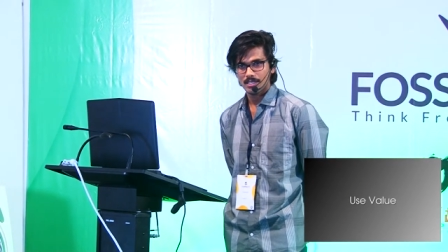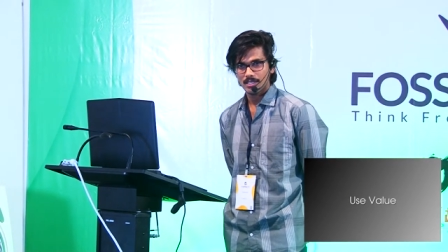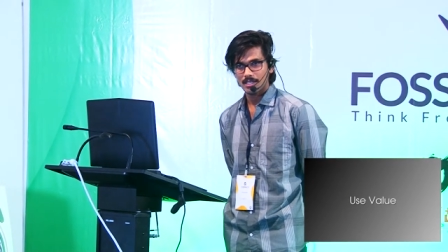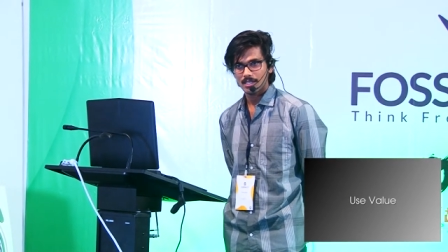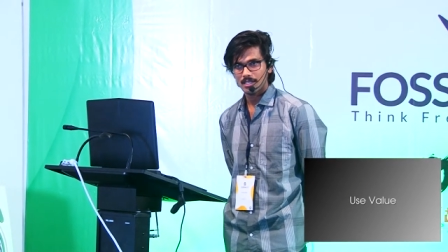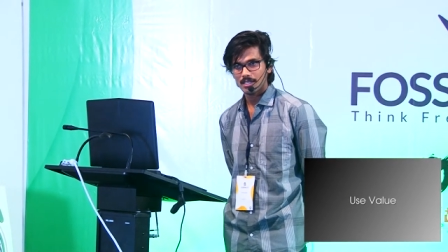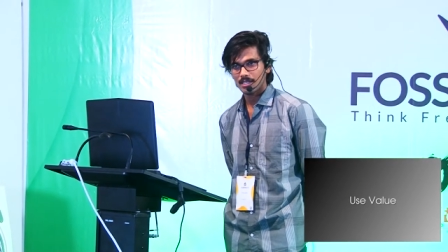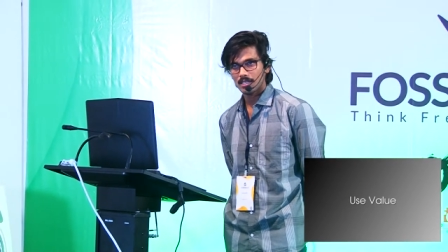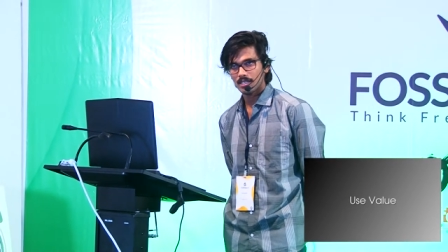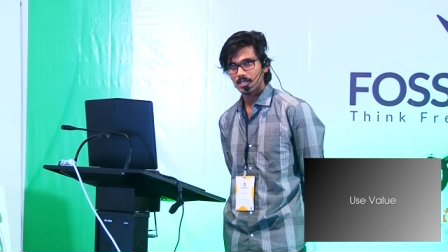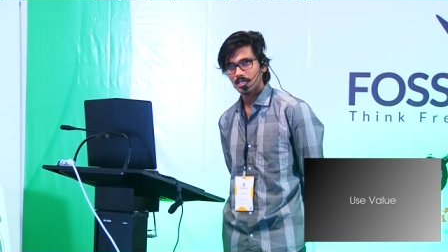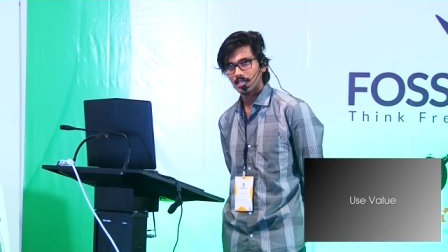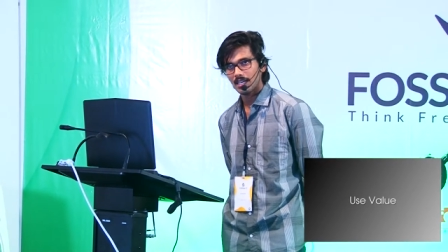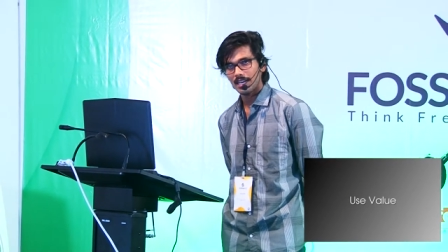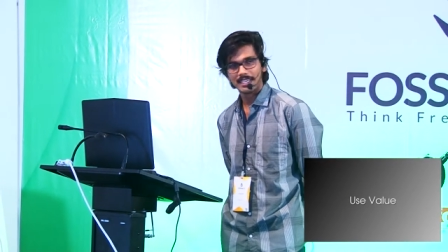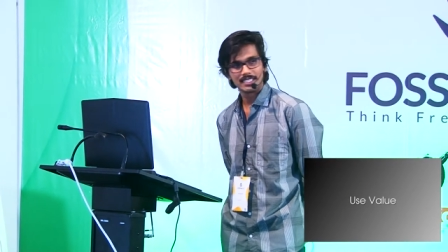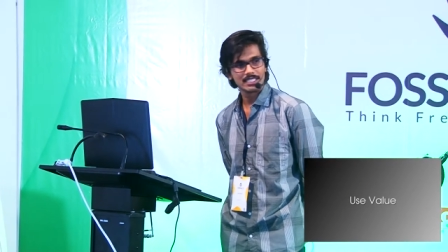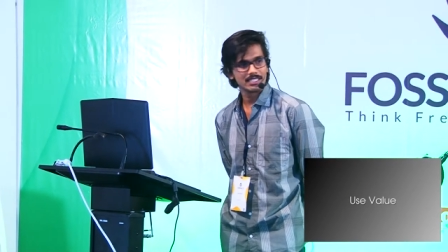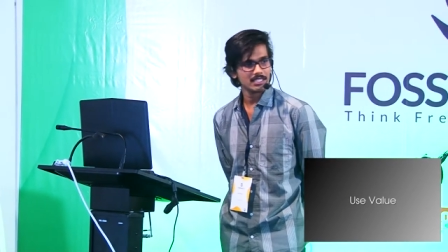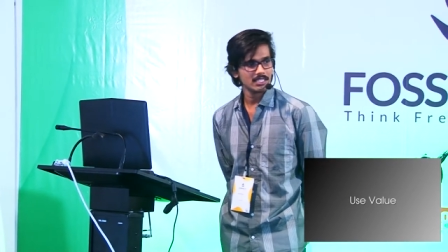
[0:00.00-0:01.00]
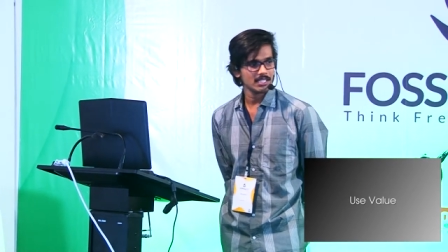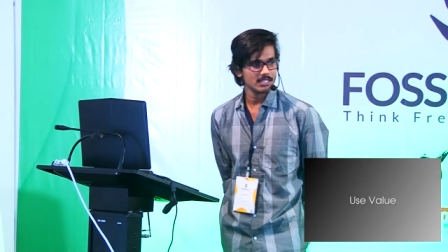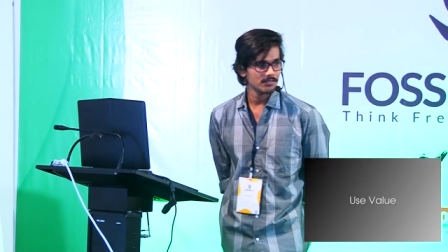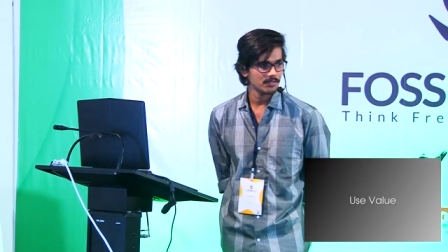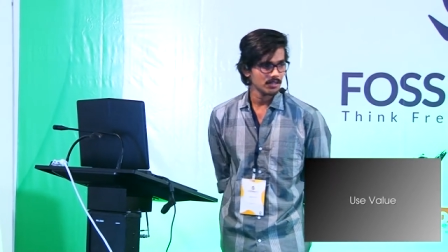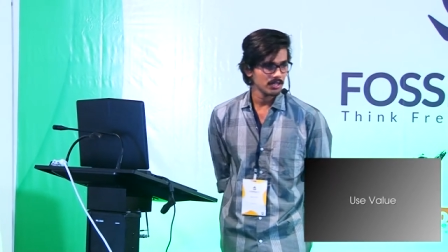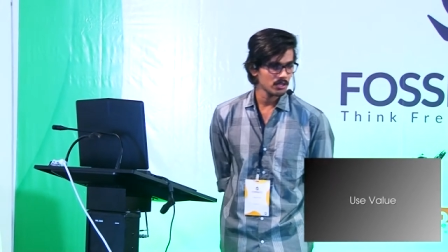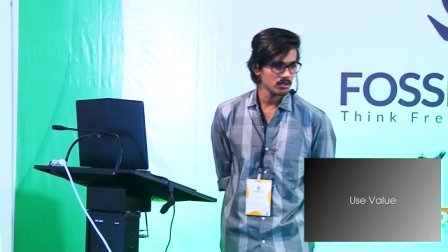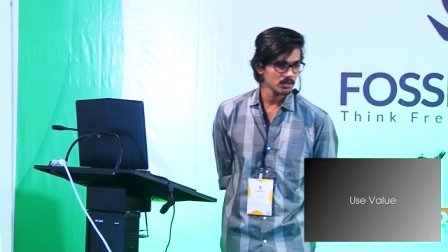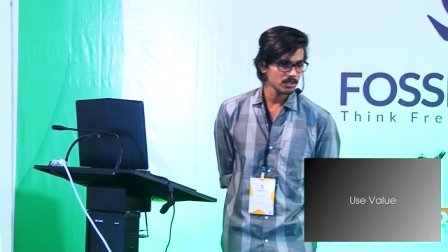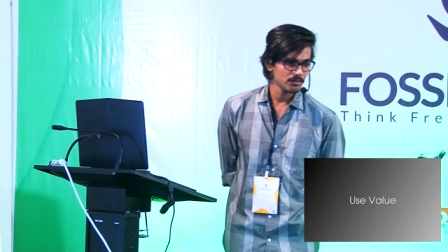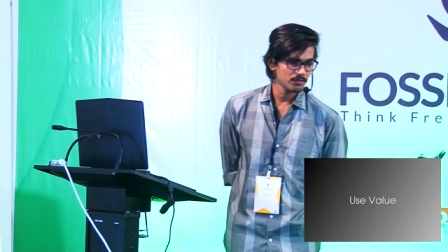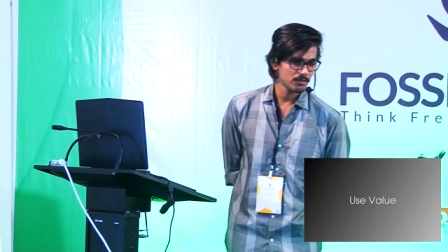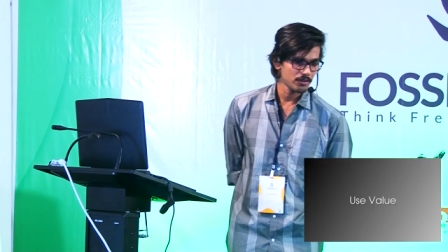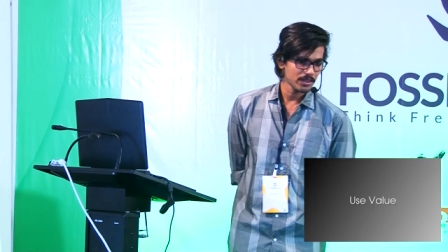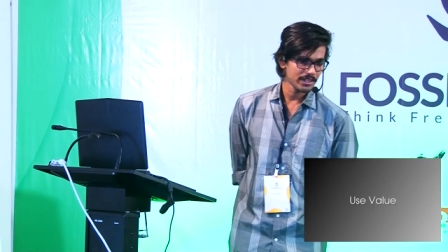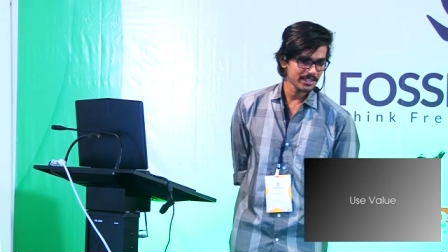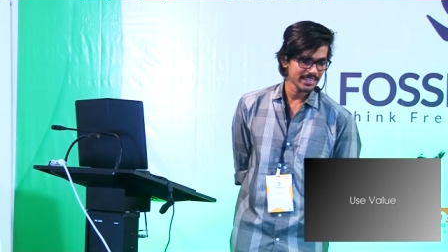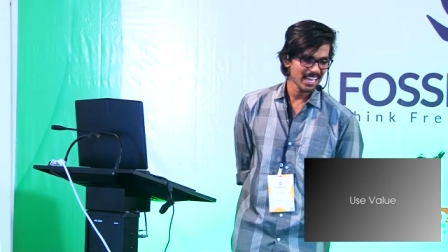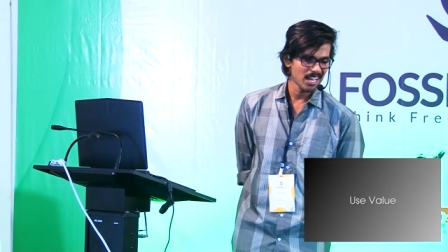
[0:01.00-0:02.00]
Uh, like uh, if you are looking
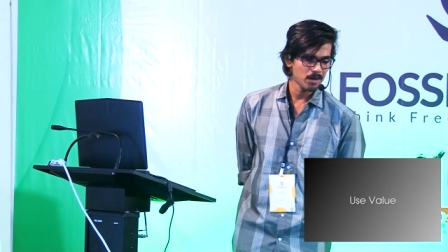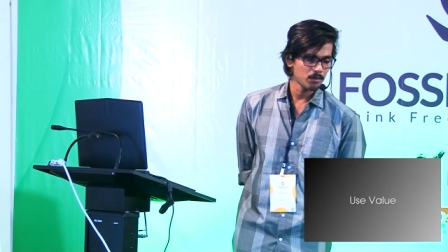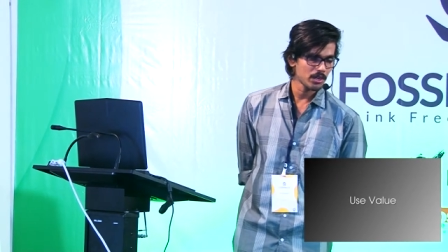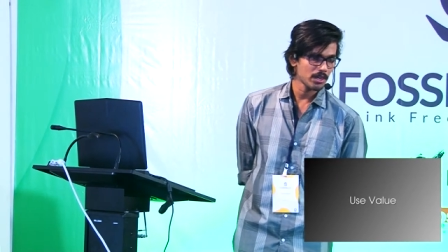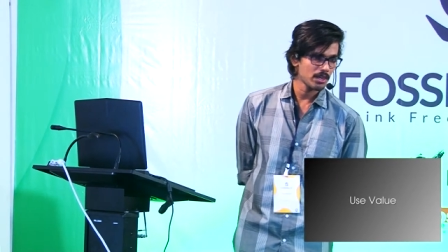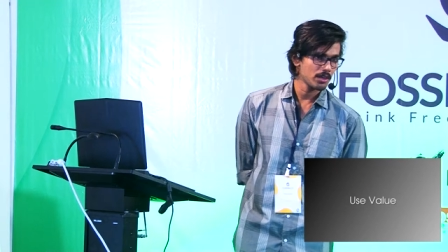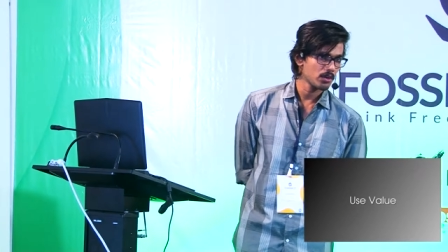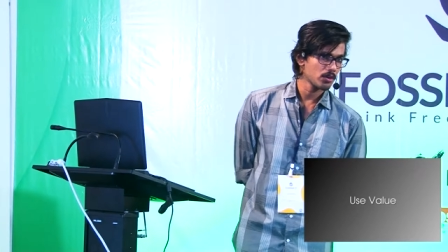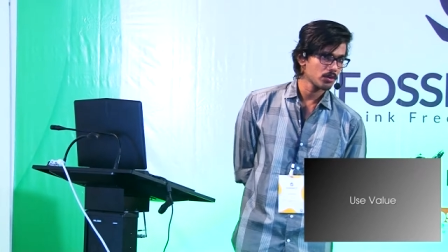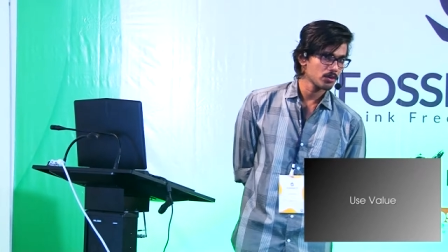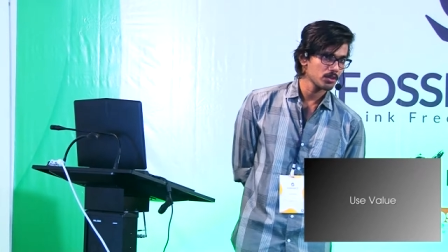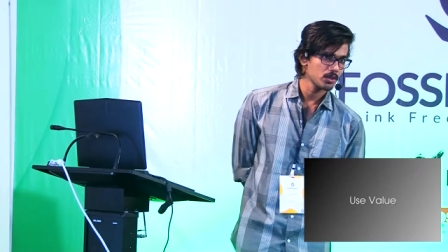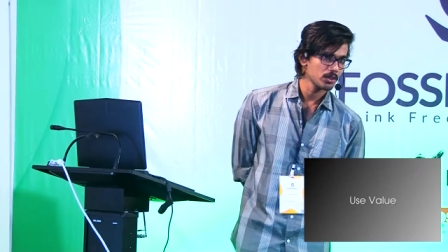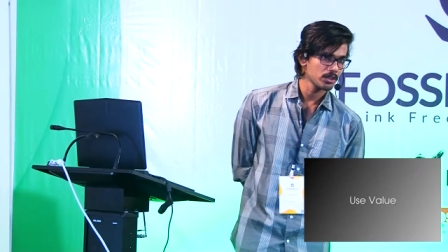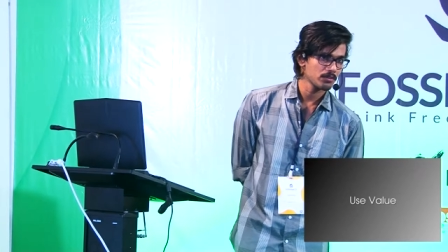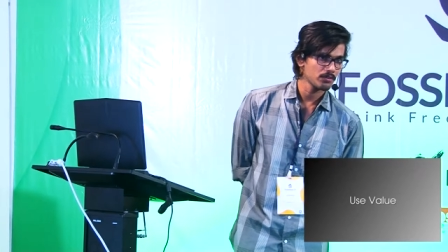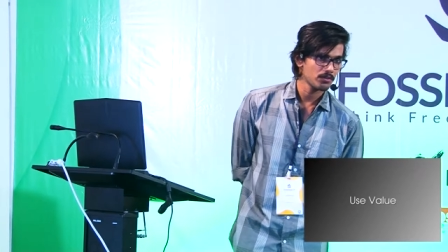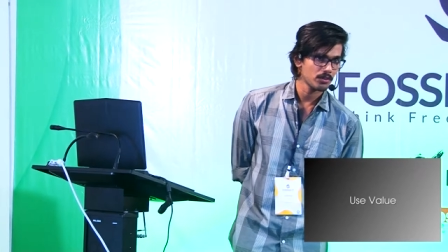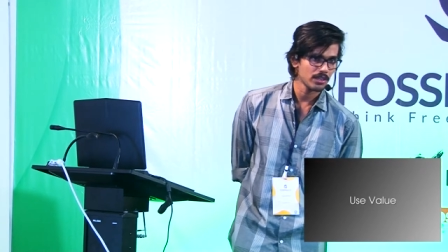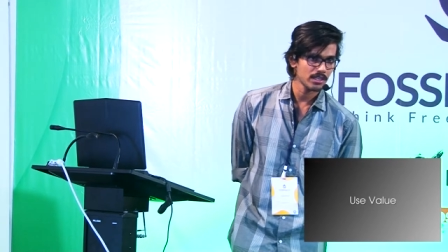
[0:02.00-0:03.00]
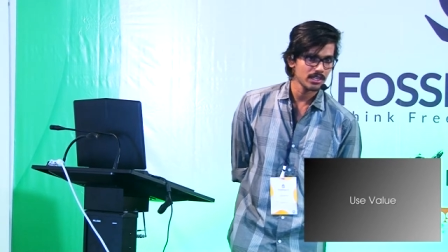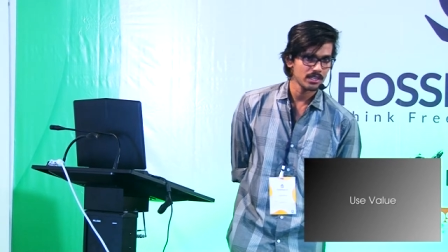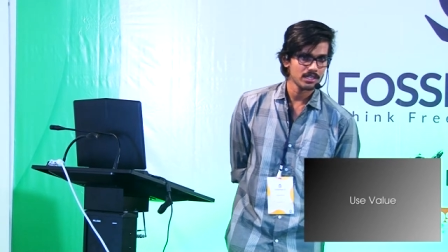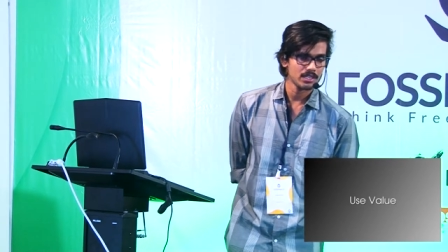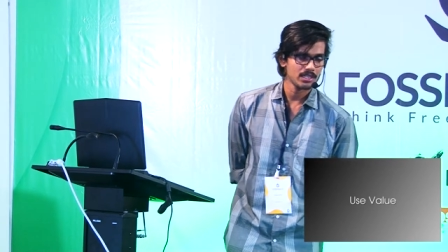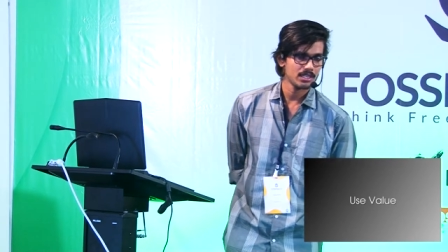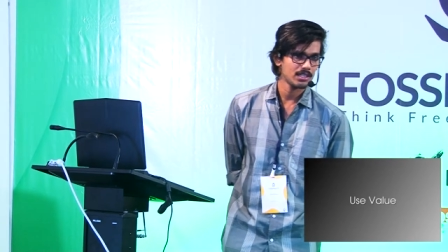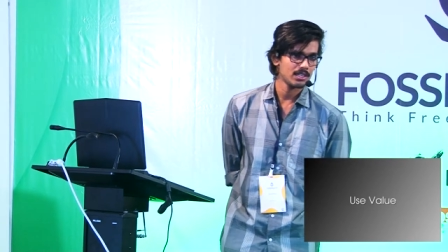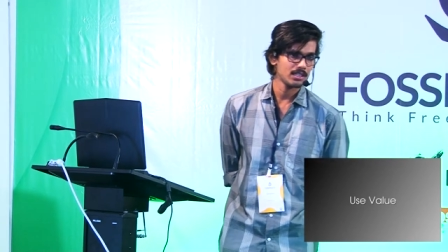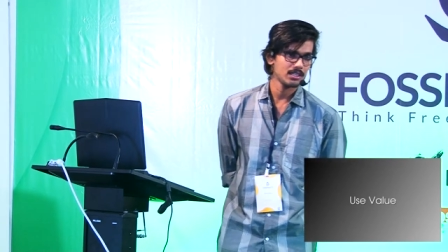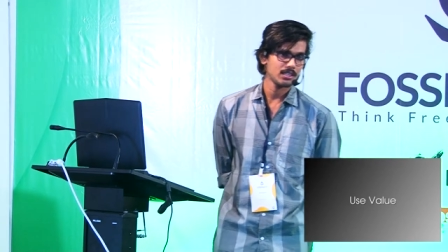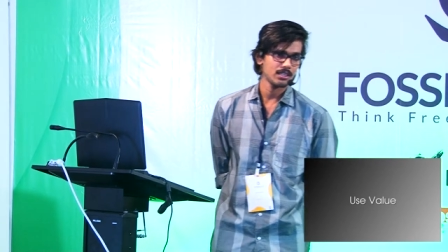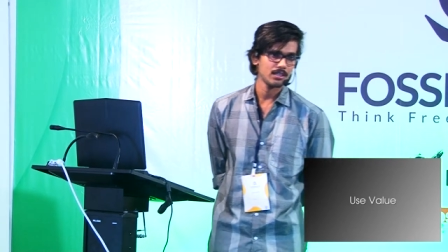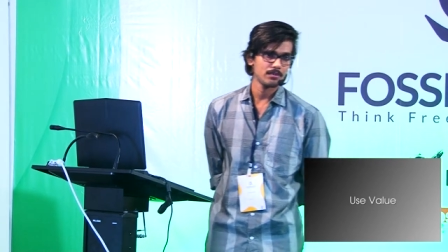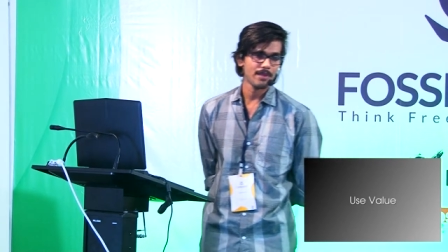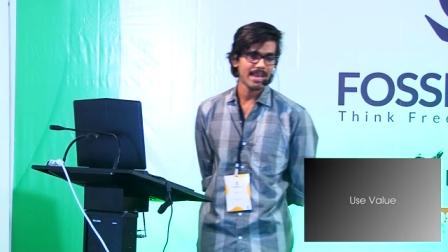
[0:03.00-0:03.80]
for a camera or looking for a